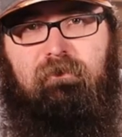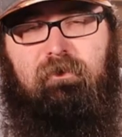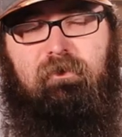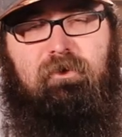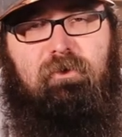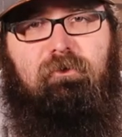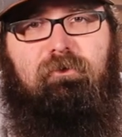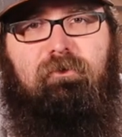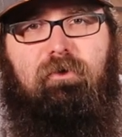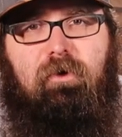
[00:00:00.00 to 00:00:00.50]
So
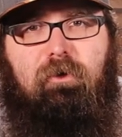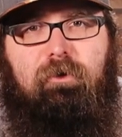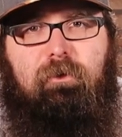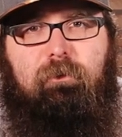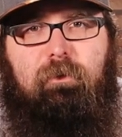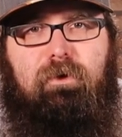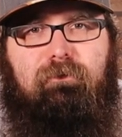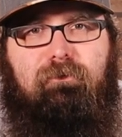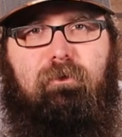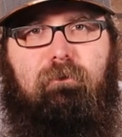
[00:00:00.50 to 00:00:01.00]
you saw the
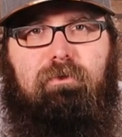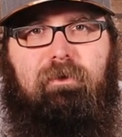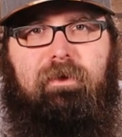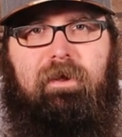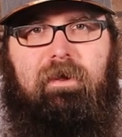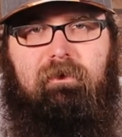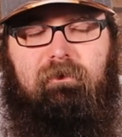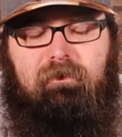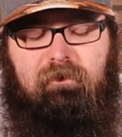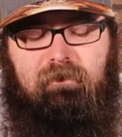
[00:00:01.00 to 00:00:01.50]
beautiful
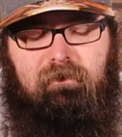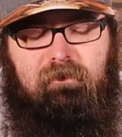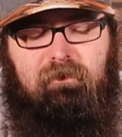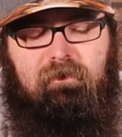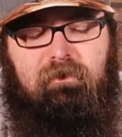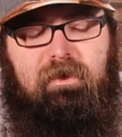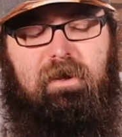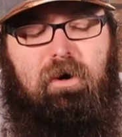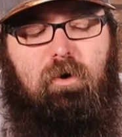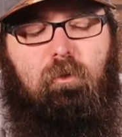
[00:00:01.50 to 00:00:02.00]
plant.
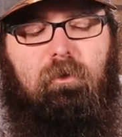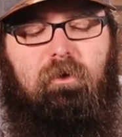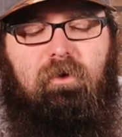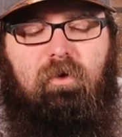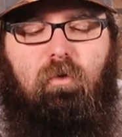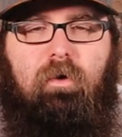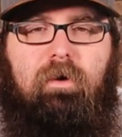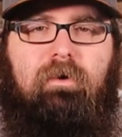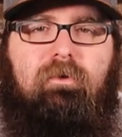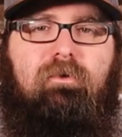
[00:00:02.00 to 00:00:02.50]
Now we're
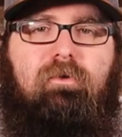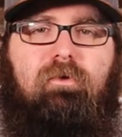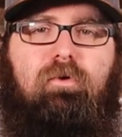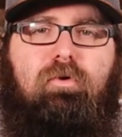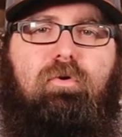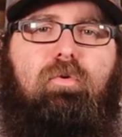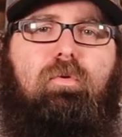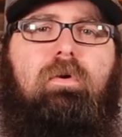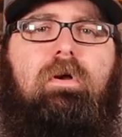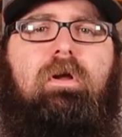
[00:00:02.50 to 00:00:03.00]
going
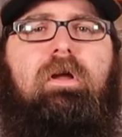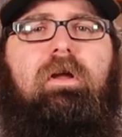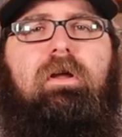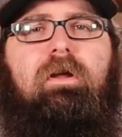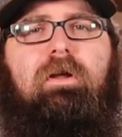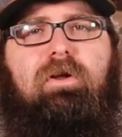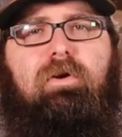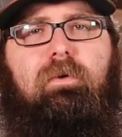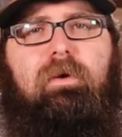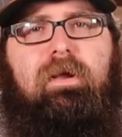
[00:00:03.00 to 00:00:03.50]
to
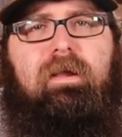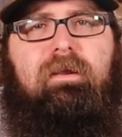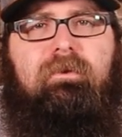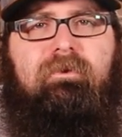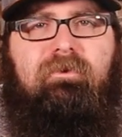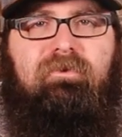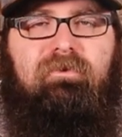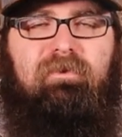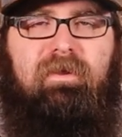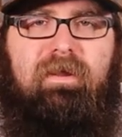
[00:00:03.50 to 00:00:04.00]
go ahead
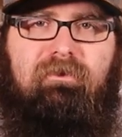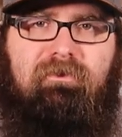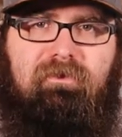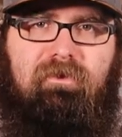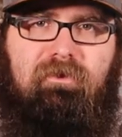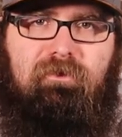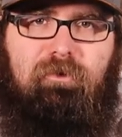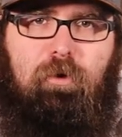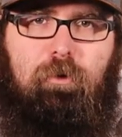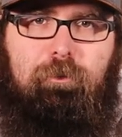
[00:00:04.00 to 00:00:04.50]
and slice
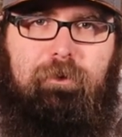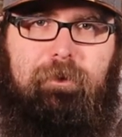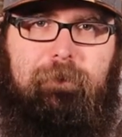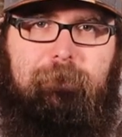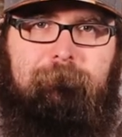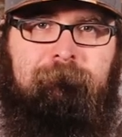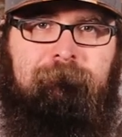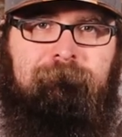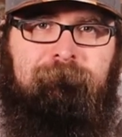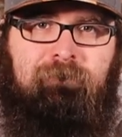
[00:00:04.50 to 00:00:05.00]
this
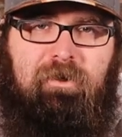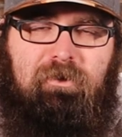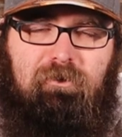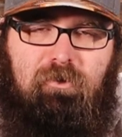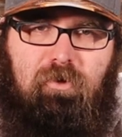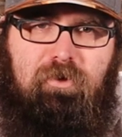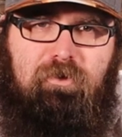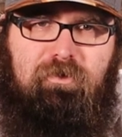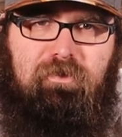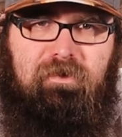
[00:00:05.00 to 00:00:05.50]
open,
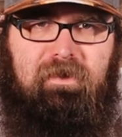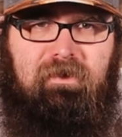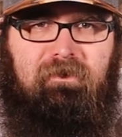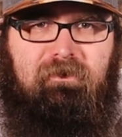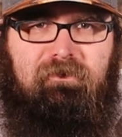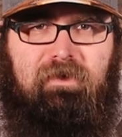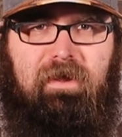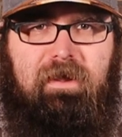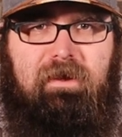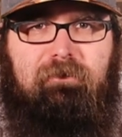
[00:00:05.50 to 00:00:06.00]
look at the
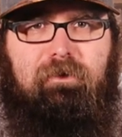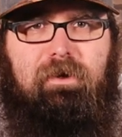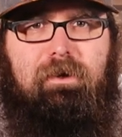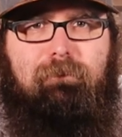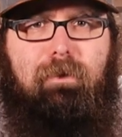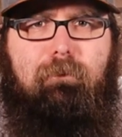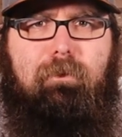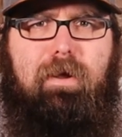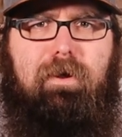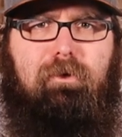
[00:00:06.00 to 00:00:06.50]
inside of it on
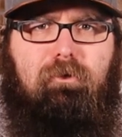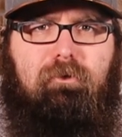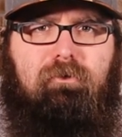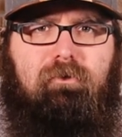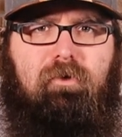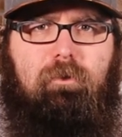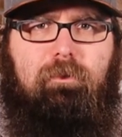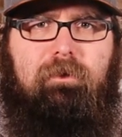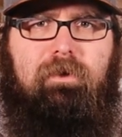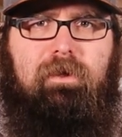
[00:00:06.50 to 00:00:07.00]
my
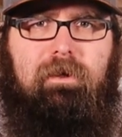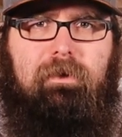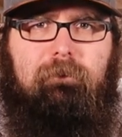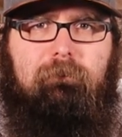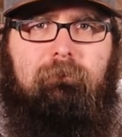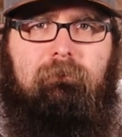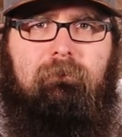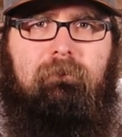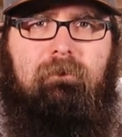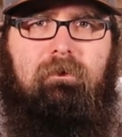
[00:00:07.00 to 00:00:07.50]
microscope
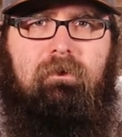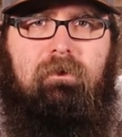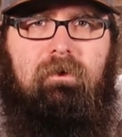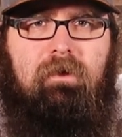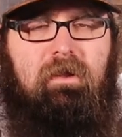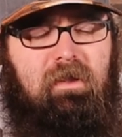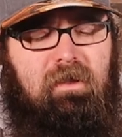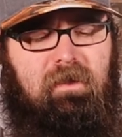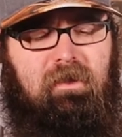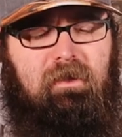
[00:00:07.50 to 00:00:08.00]
cam,
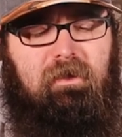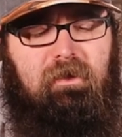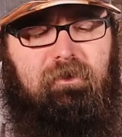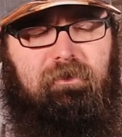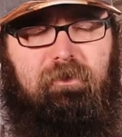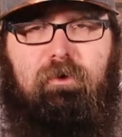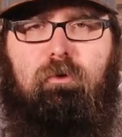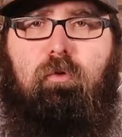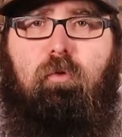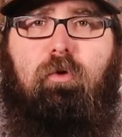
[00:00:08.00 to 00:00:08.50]

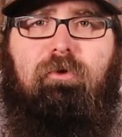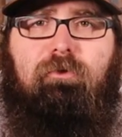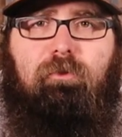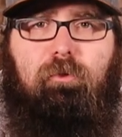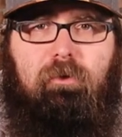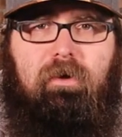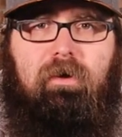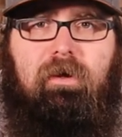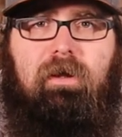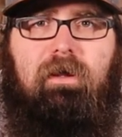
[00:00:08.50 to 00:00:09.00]
and then of course
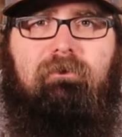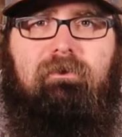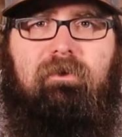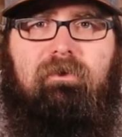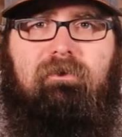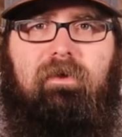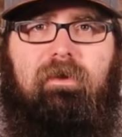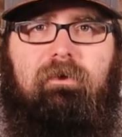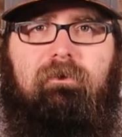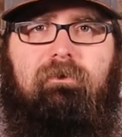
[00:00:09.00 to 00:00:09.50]
we're going to give it
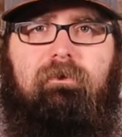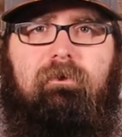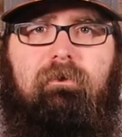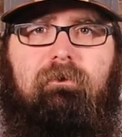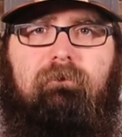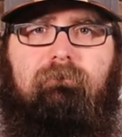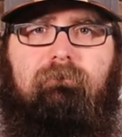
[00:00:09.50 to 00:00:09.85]
a taste.